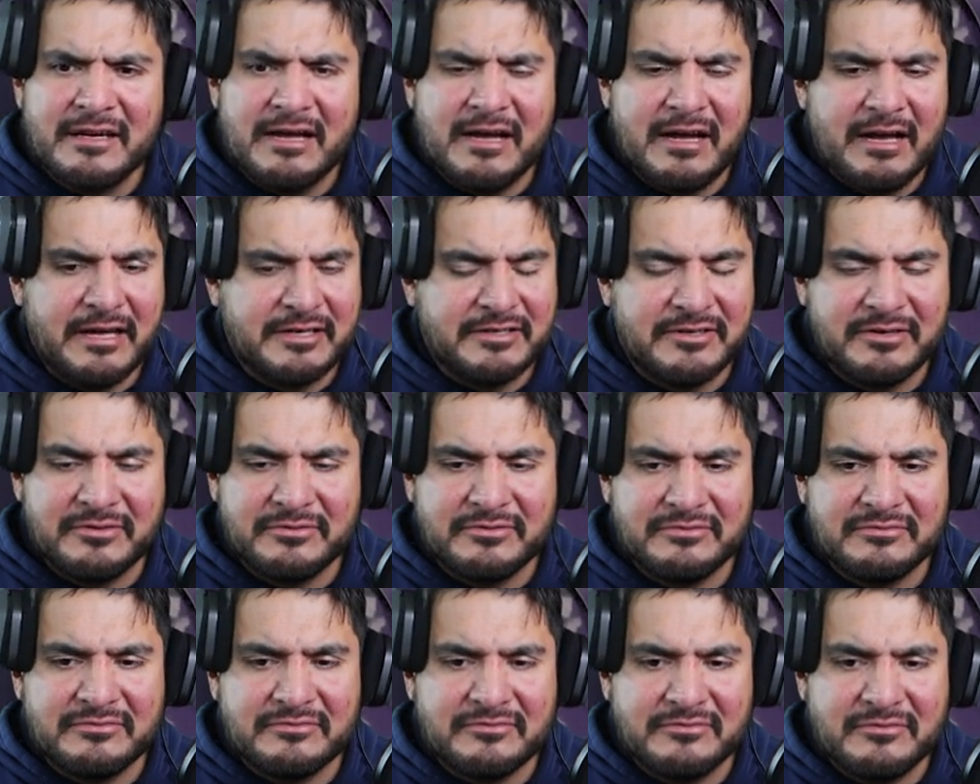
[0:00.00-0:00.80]
I don't.
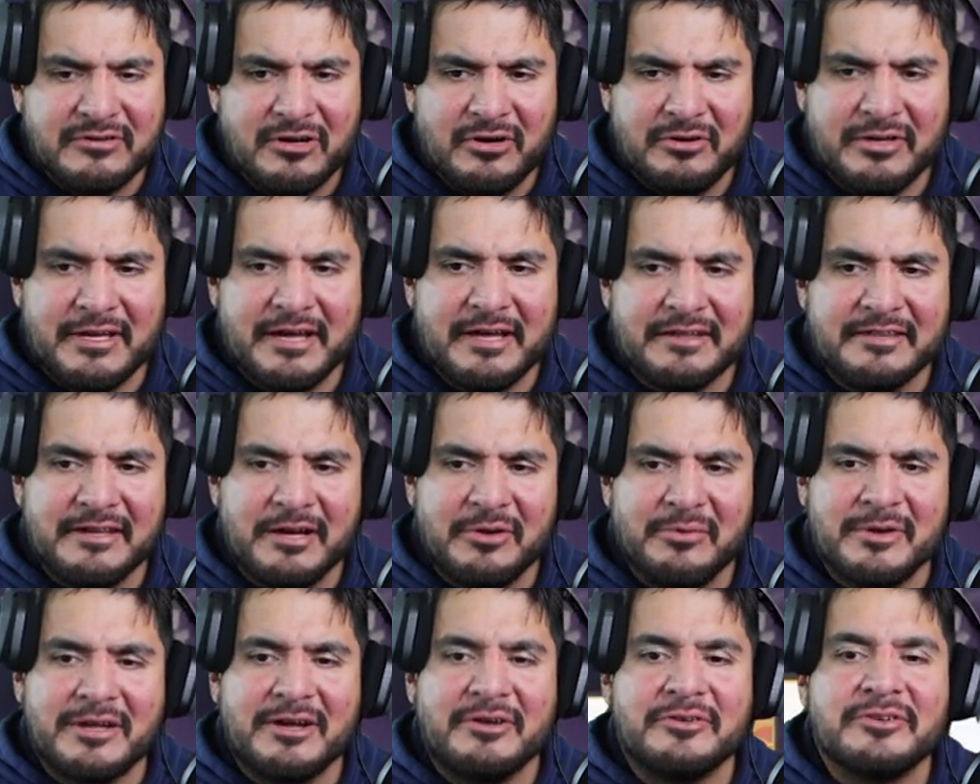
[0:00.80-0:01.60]
Oh, yeah. There
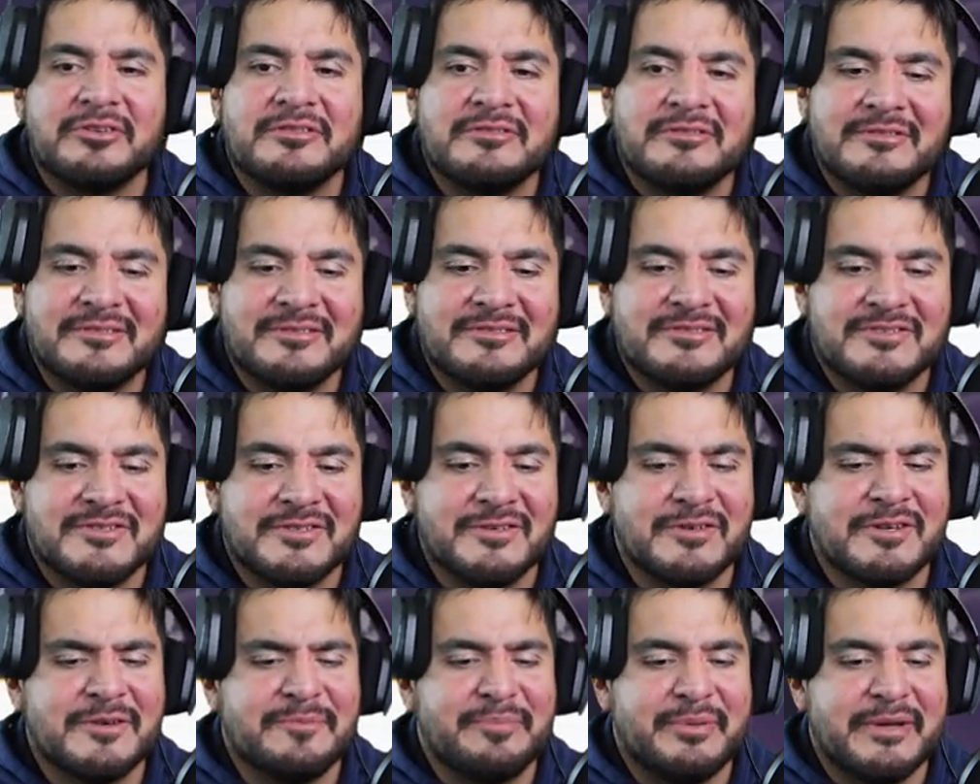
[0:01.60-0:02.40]
we go.
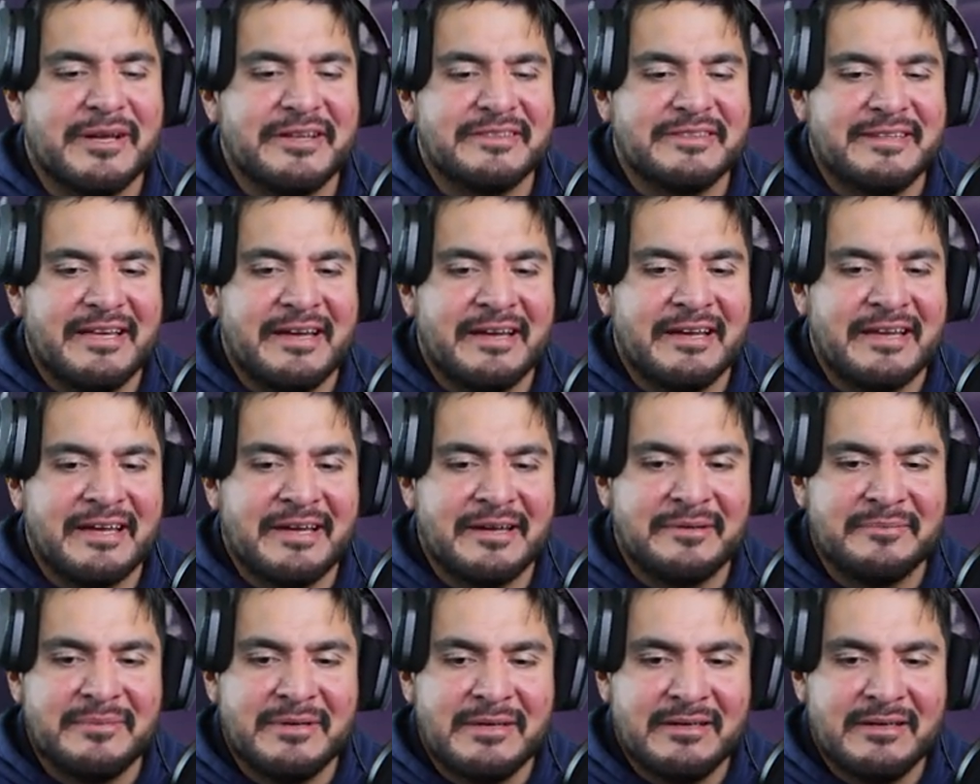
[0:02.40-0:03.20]
Two can play at that game.